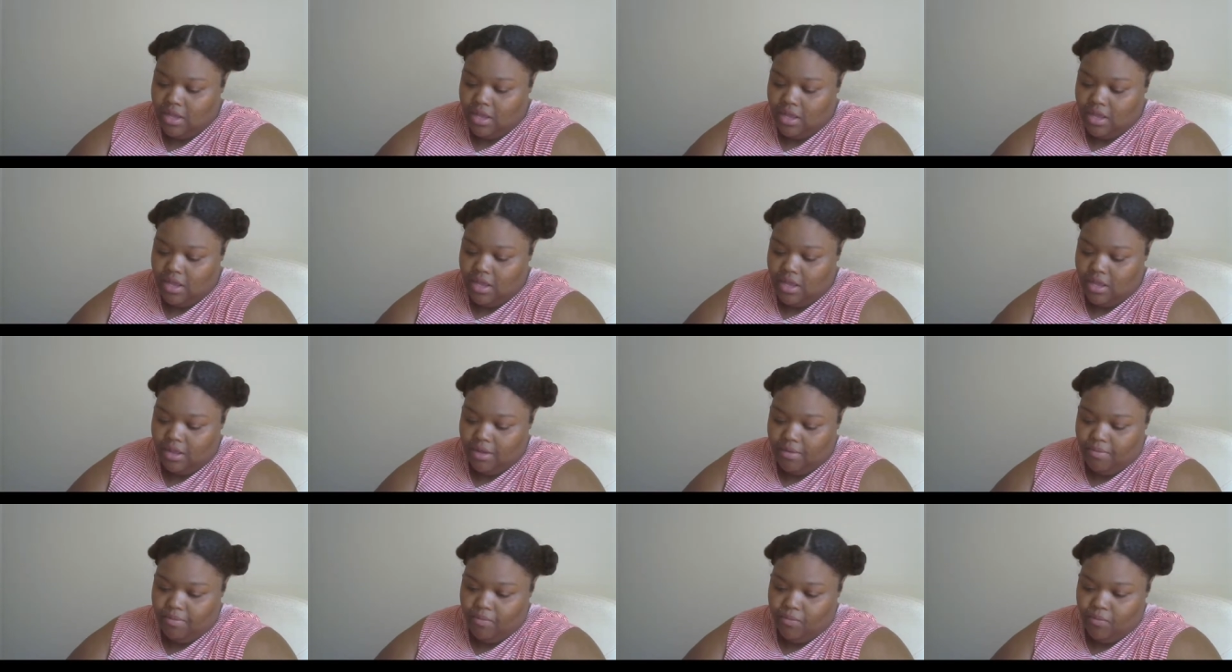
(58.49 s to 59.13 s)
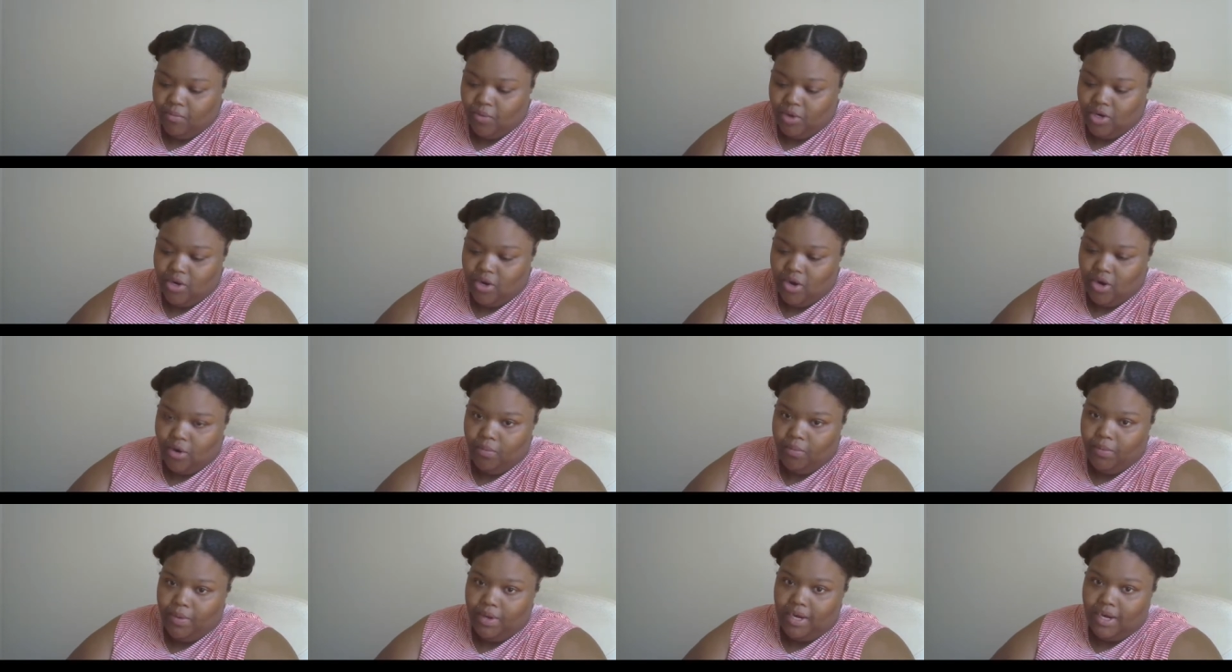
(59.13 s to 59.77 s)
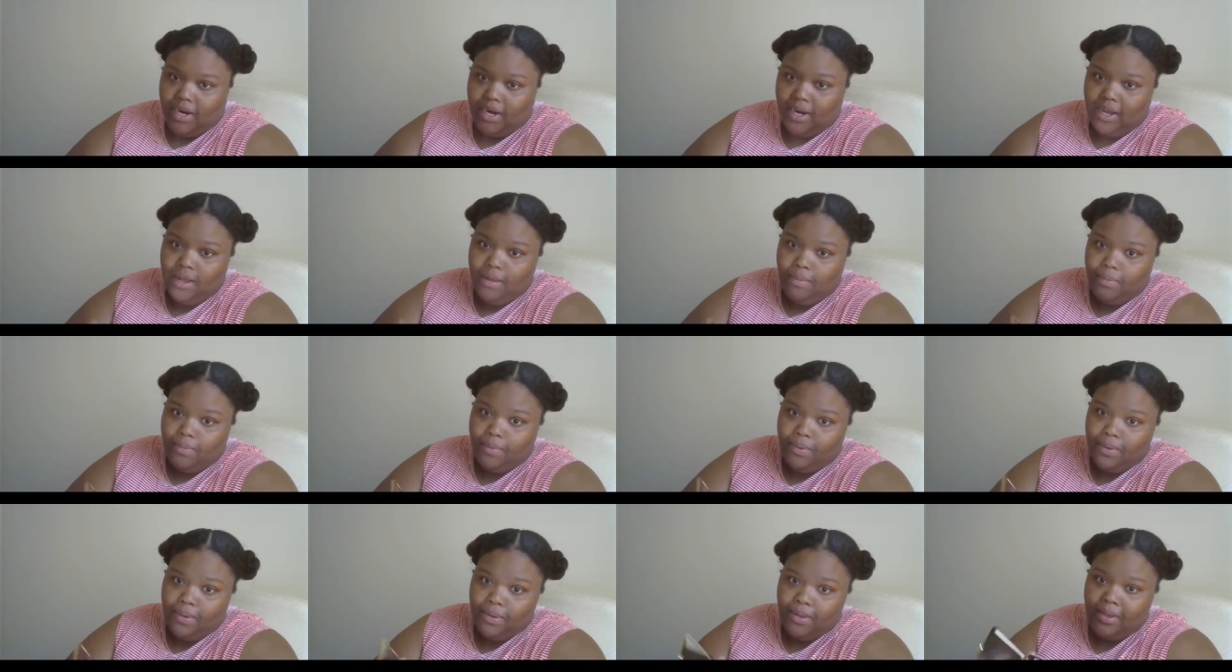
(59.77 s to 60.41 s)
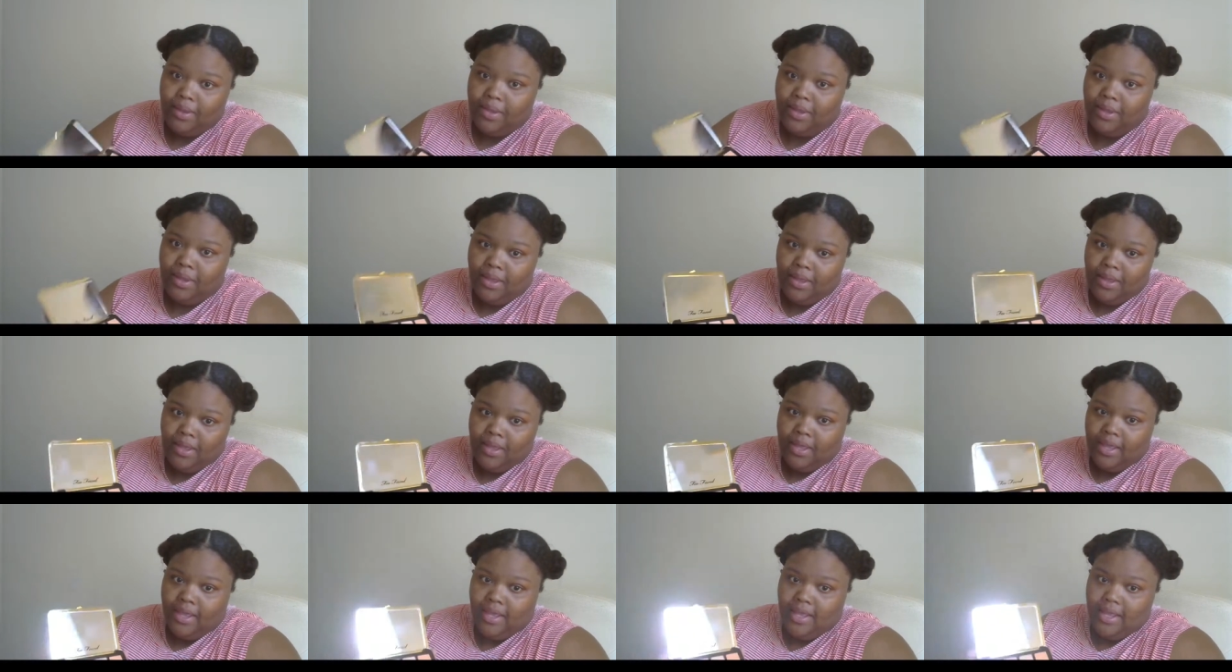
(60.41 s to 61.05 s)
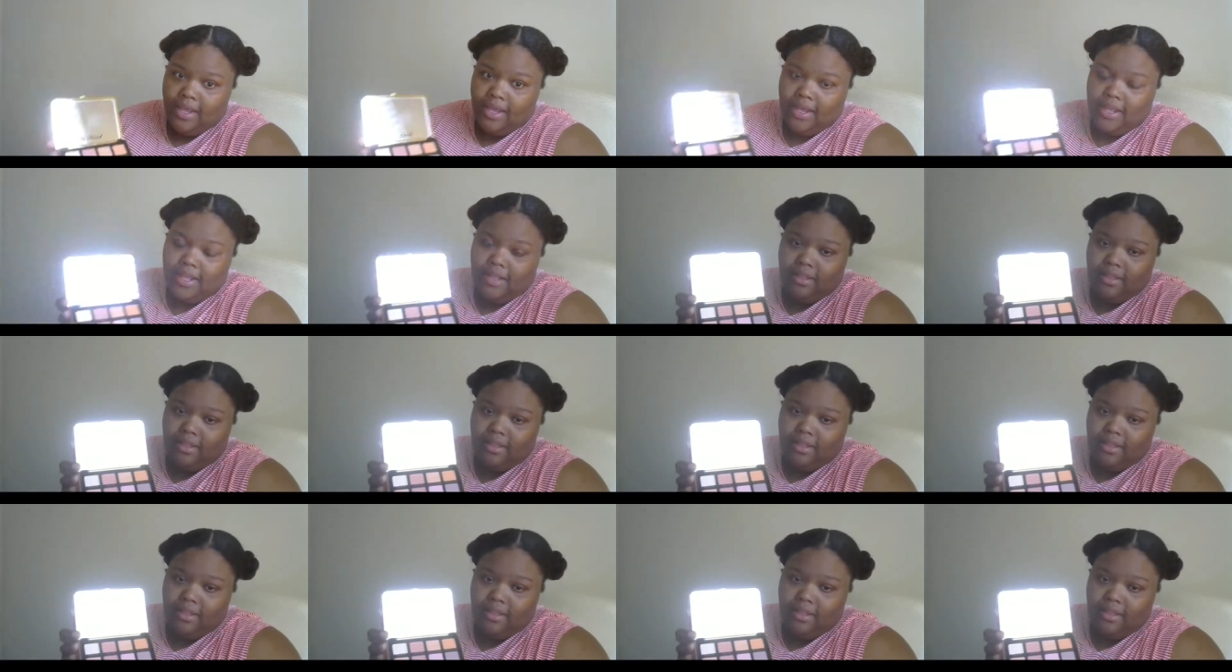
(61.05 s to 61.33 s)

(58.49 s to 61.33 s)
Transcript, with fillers: Um, when you open it up, it